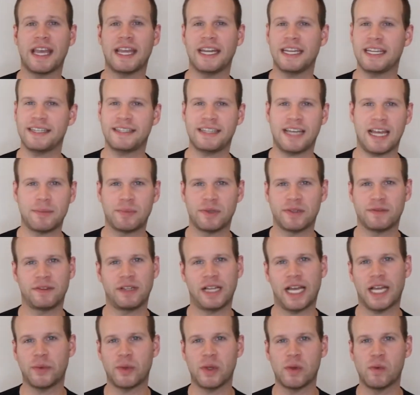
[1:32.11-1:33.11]
any type of
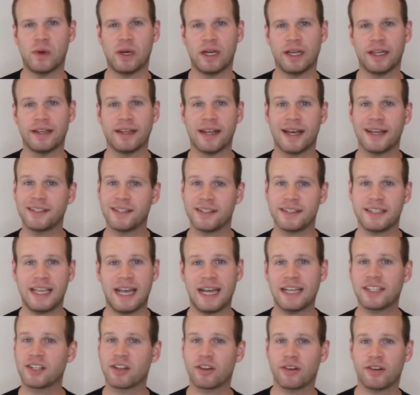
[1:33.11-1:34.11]
line we want, not just
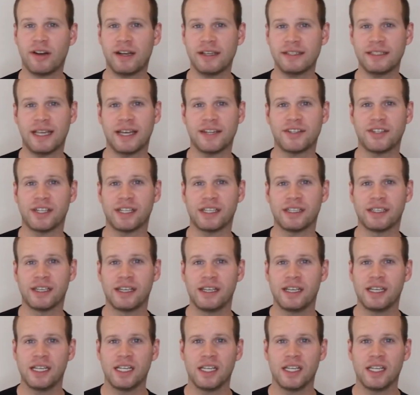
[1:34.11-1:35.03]
hatching and cross-hatching.